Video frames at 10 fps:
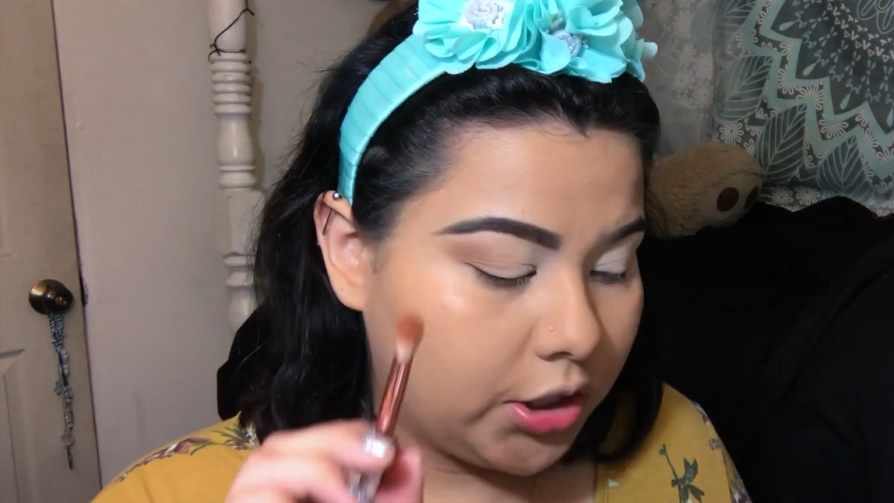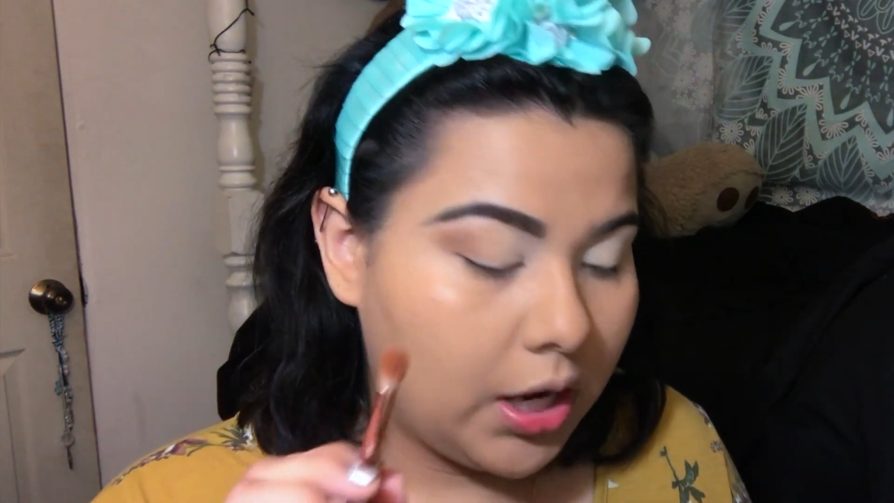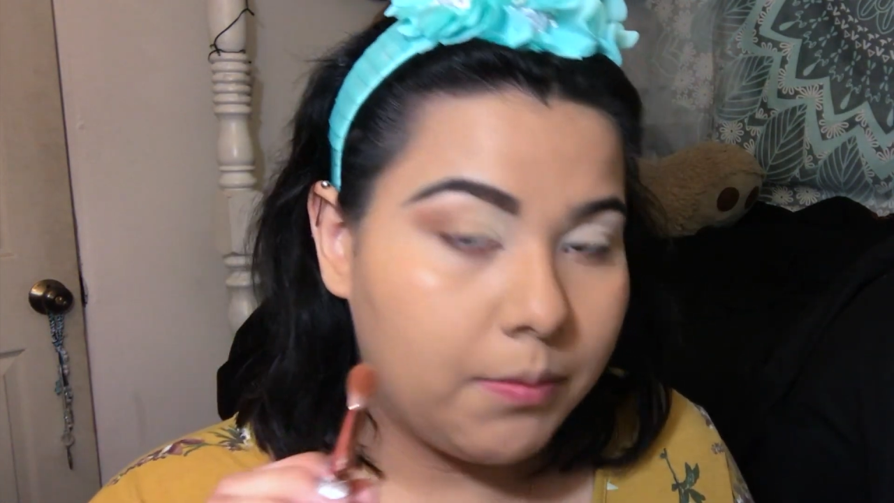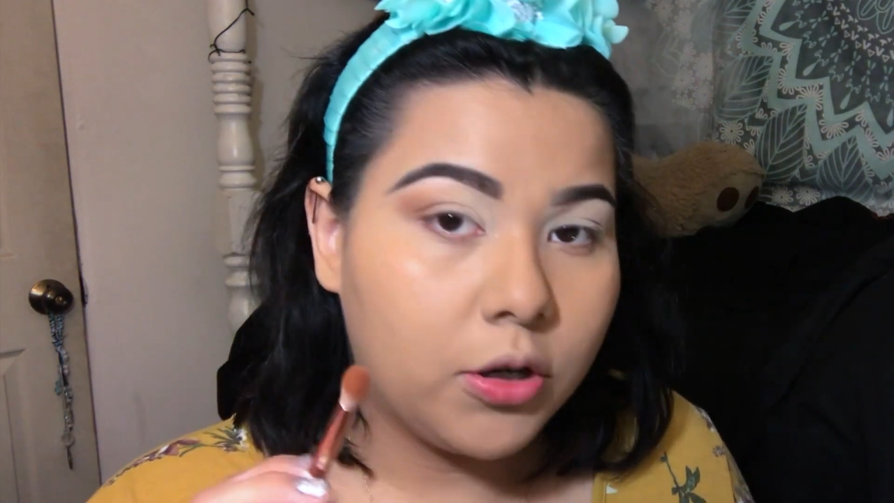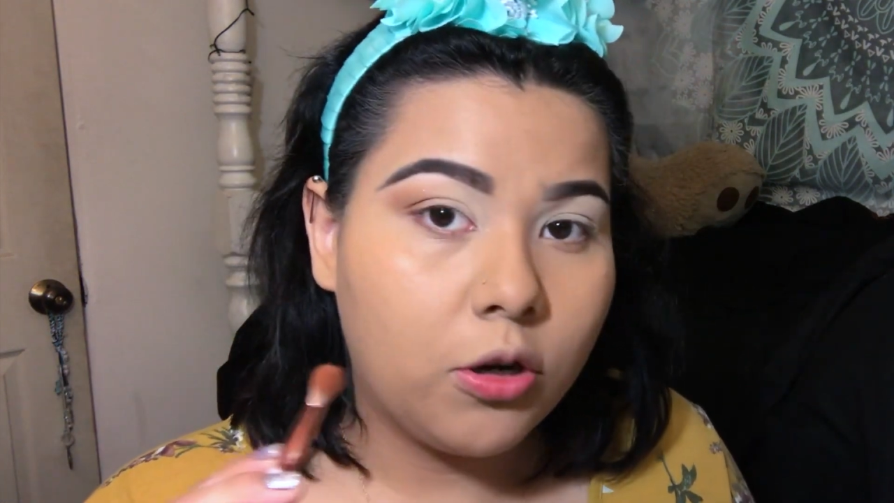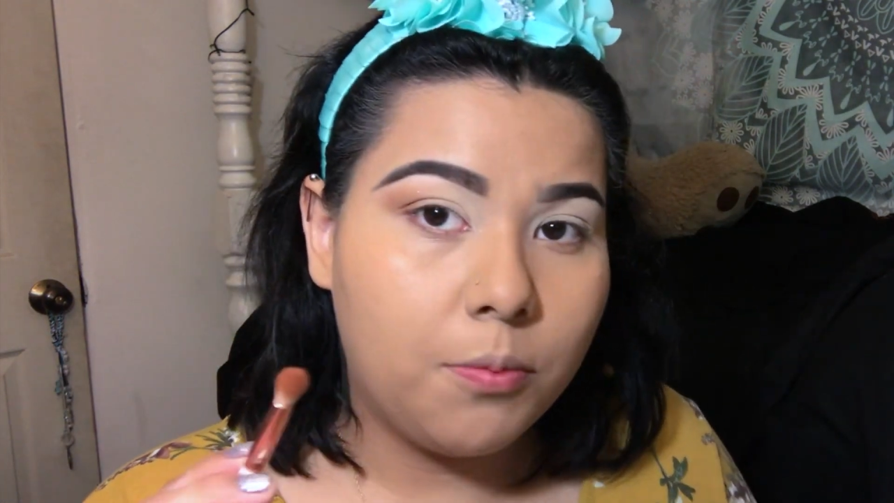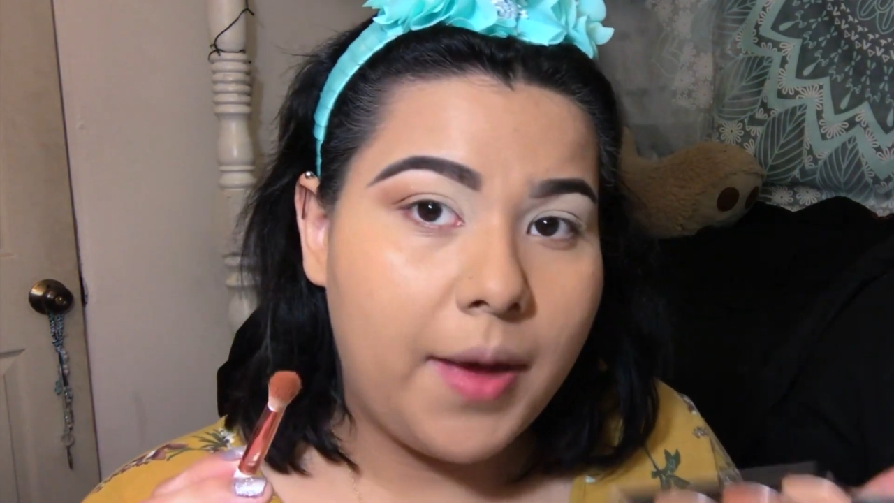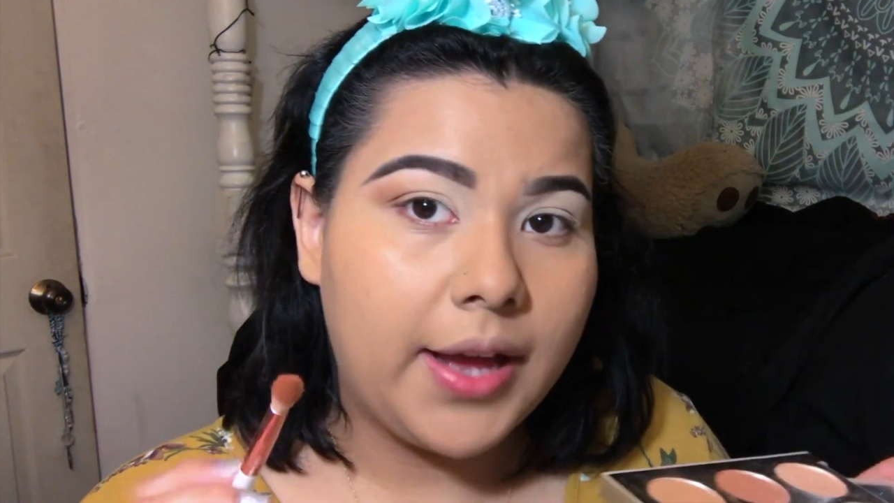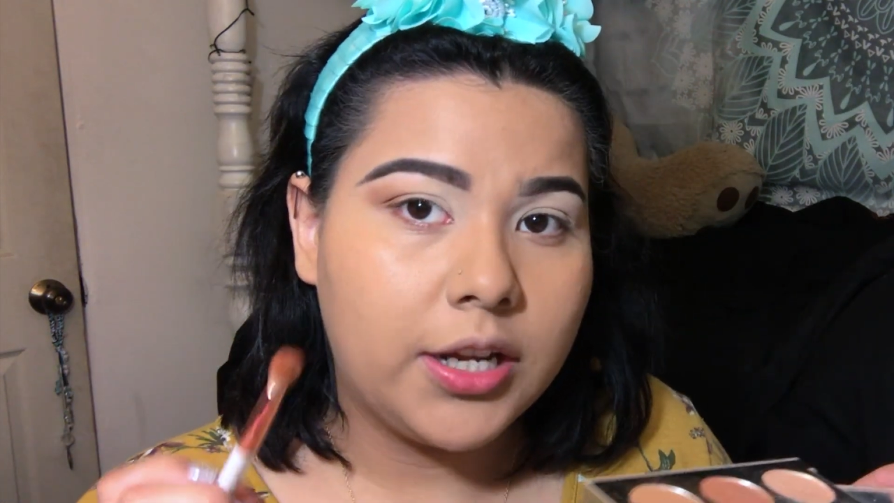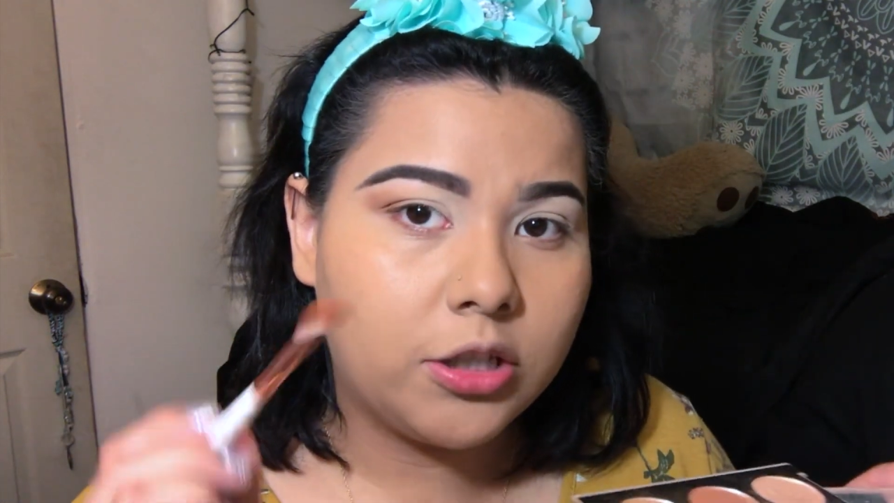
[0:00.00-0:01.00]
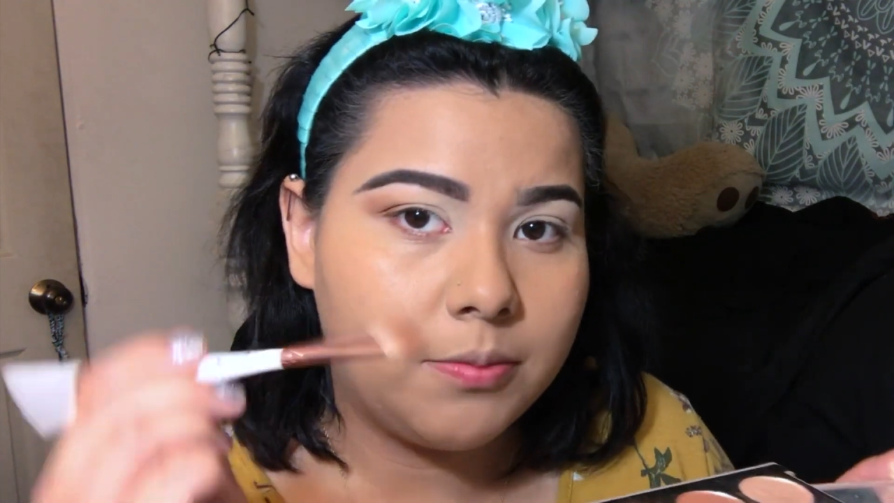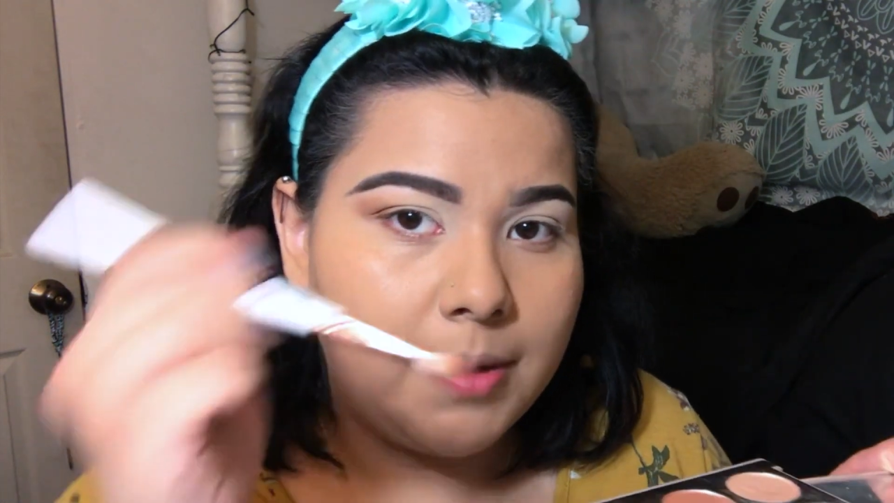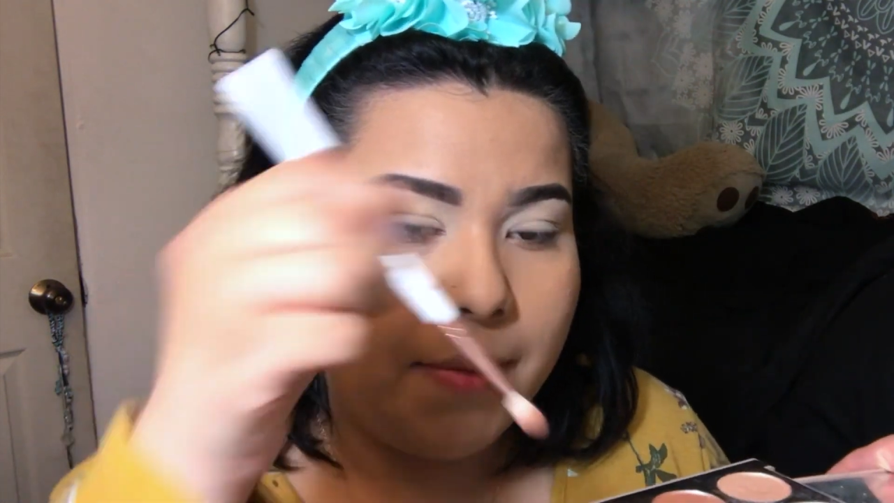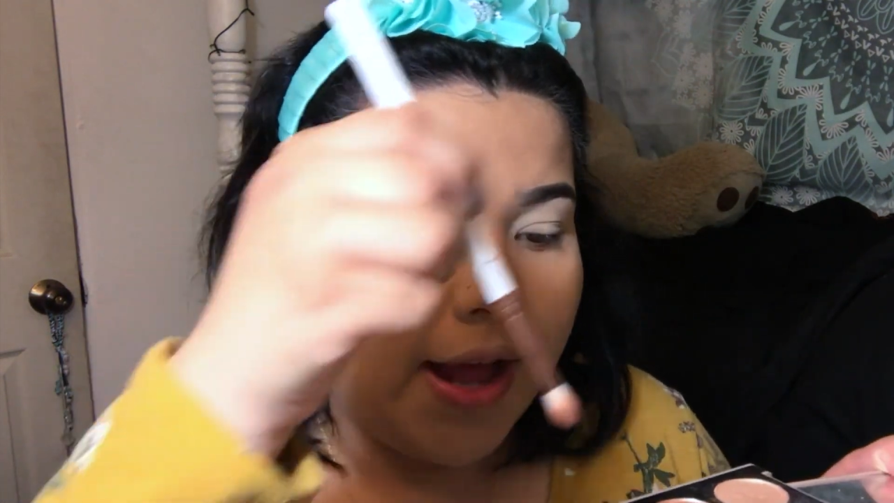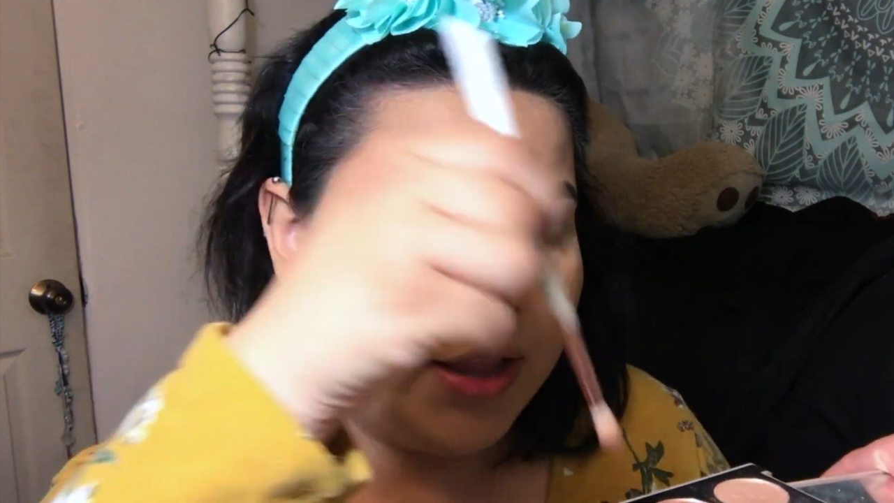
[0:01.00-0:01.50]
I'm going to go back into my
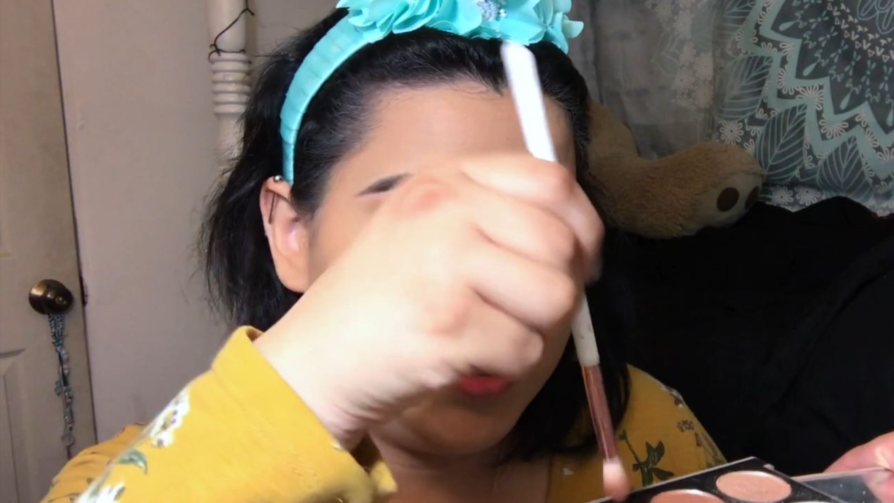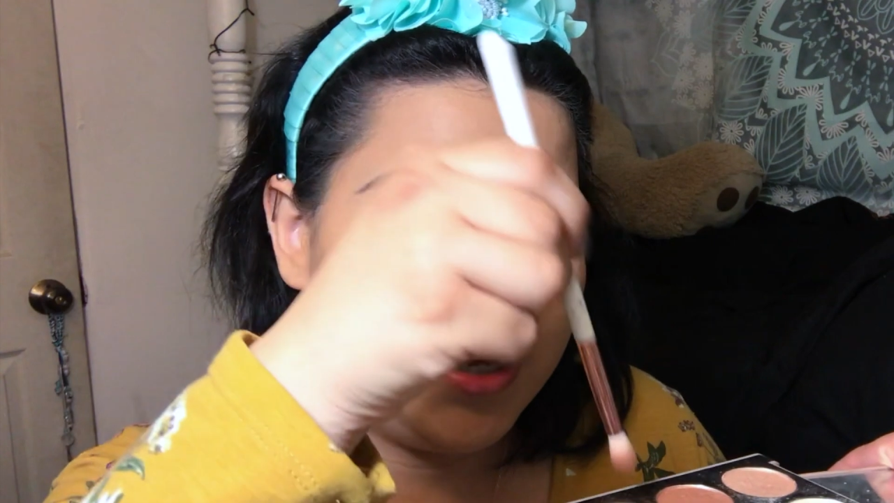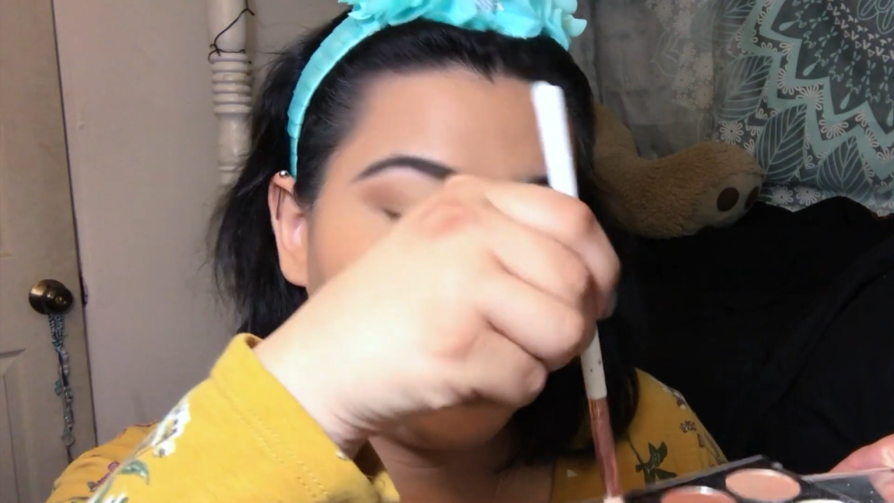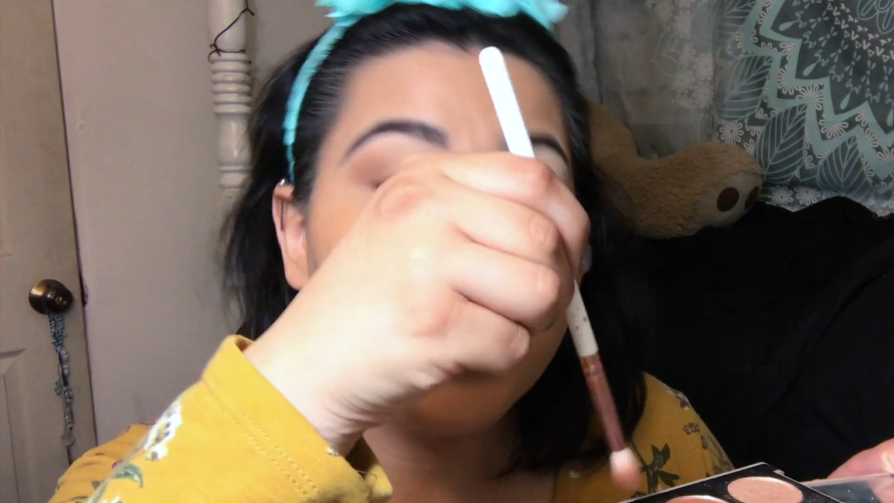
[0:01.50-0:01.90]
palette,